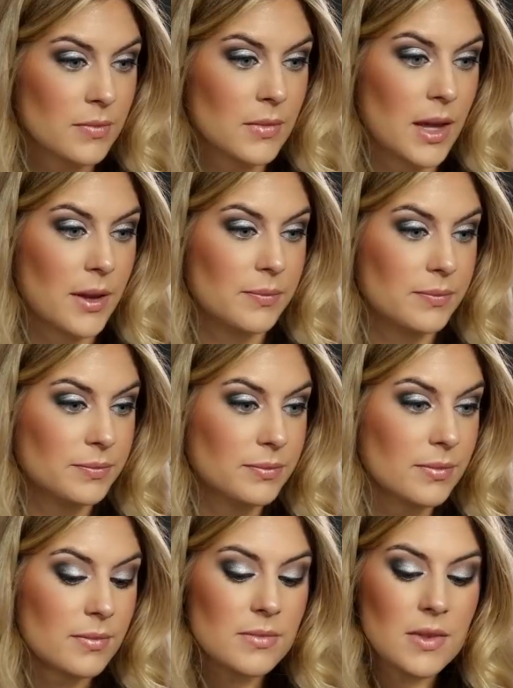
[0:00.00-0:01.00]
Okay.
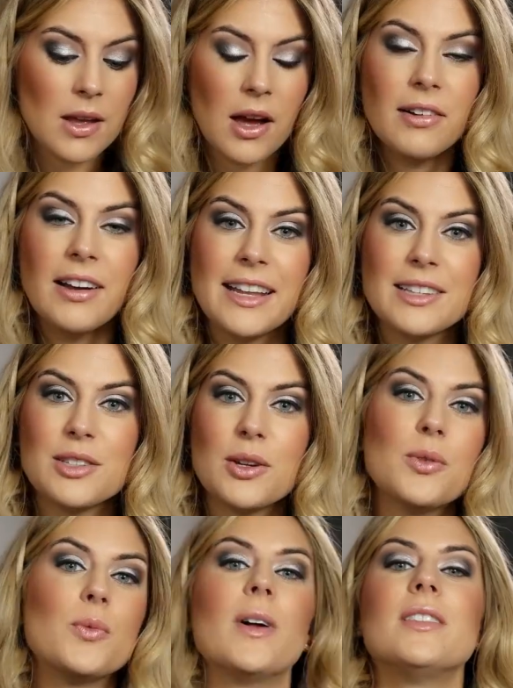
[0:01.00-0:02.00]
All right,
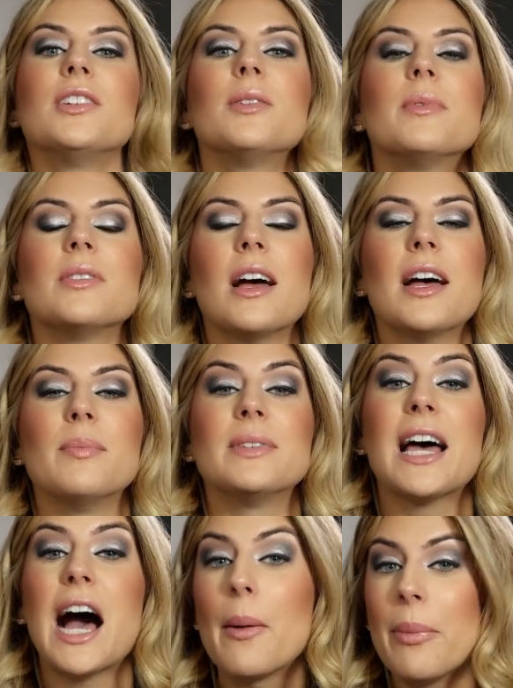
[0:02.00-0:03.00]
so once your
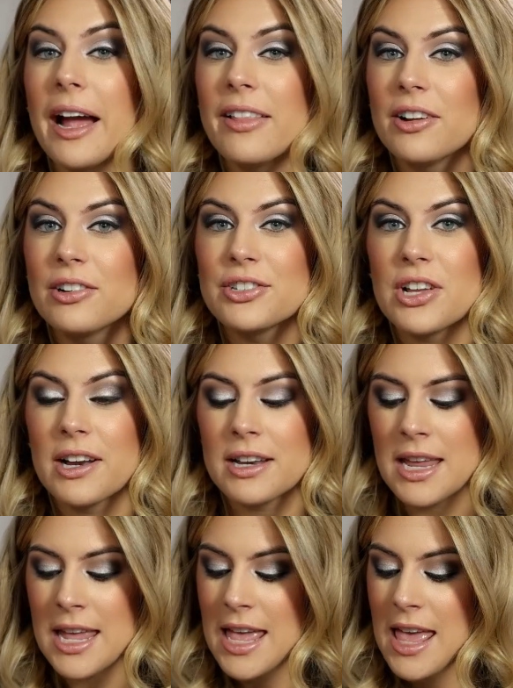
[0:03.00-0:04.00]
top eyeliner's
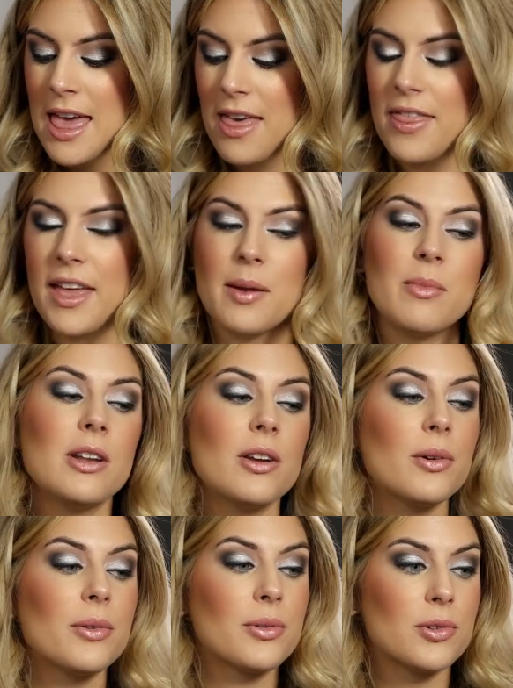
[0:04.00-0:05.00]
on, then I'm going to
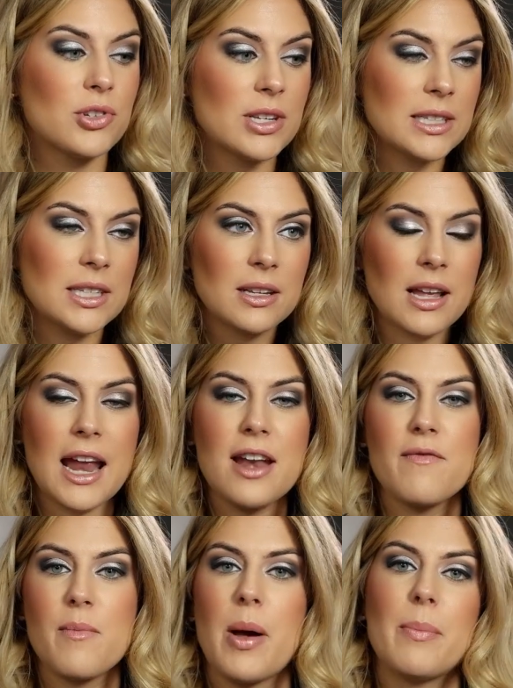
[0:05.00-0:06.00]
go through just to kind
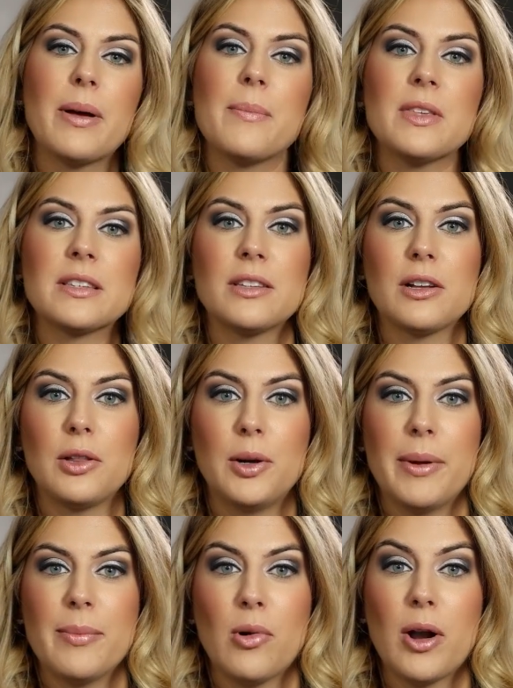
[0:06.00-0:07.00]
of bump up this look a
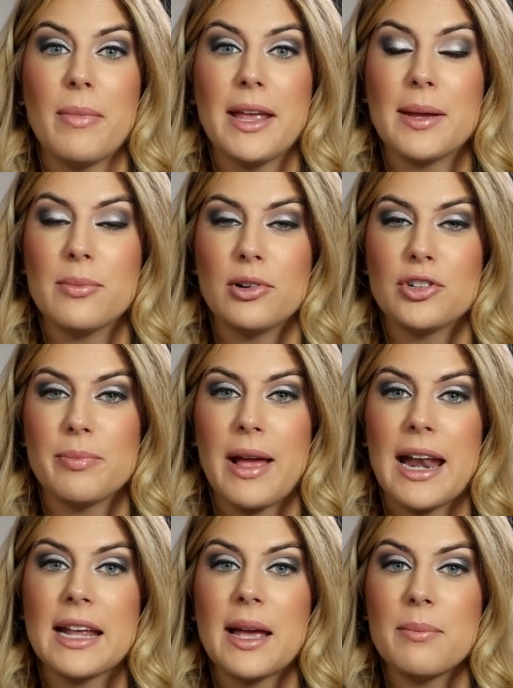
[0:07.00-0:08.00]
little bit more and make it more
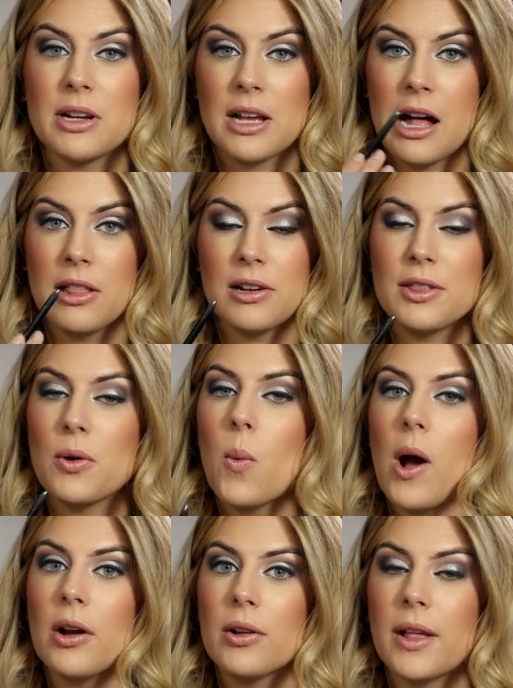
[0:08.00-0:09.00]
dramatic. I'm going to color in the
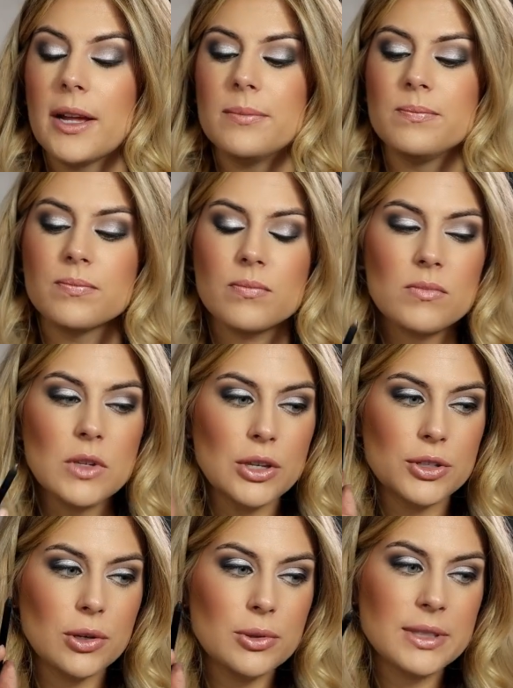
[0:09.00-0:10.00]
waterline.
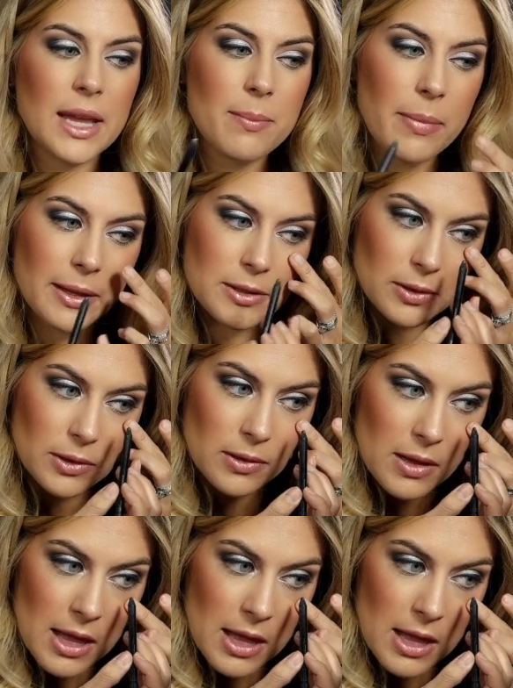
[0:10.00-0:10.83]
So same pencil,